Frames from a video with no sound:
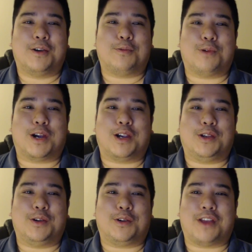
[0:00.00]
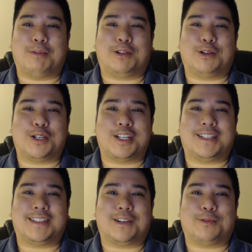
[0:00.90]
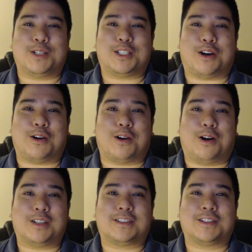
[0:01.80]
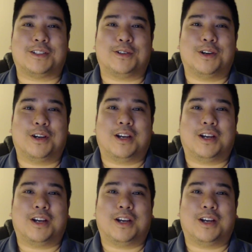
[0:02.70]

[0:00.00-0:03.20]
where your Thaumaturges, which are also